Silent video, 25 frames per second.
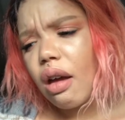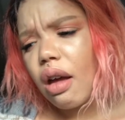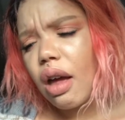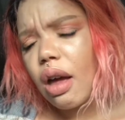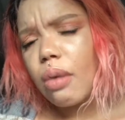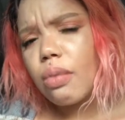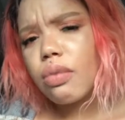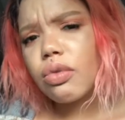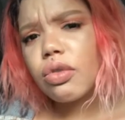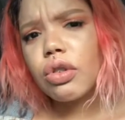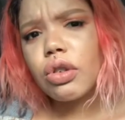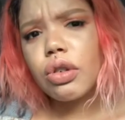
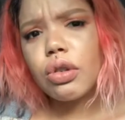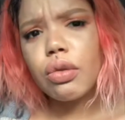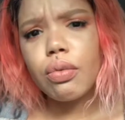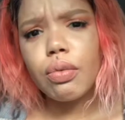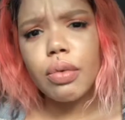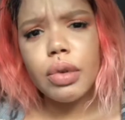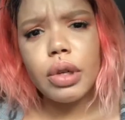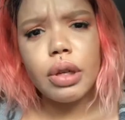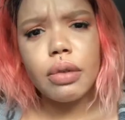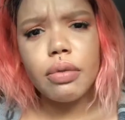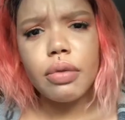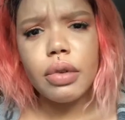it was just a
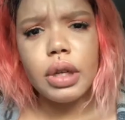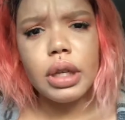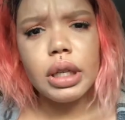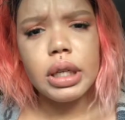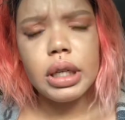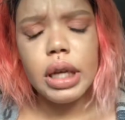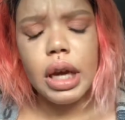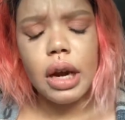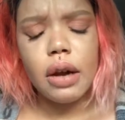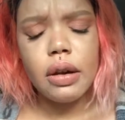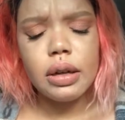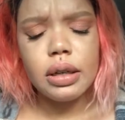really, really
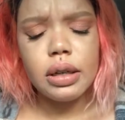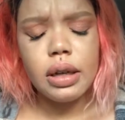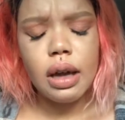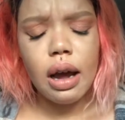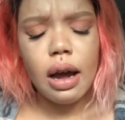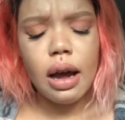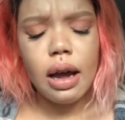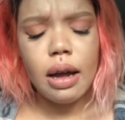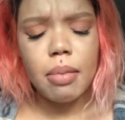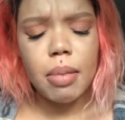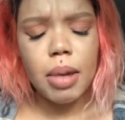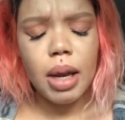scary
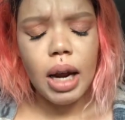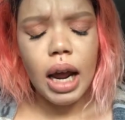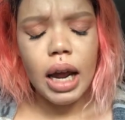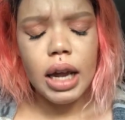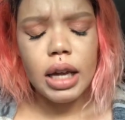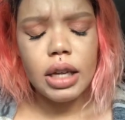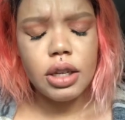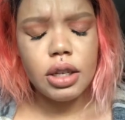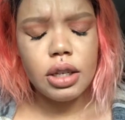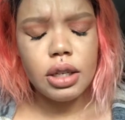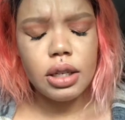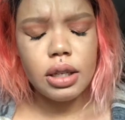time. And
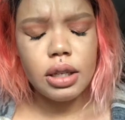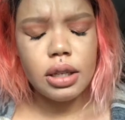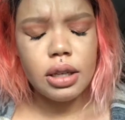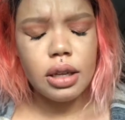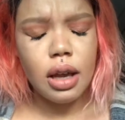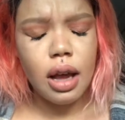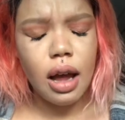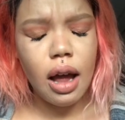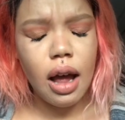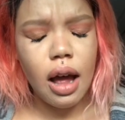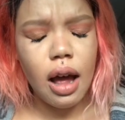I just,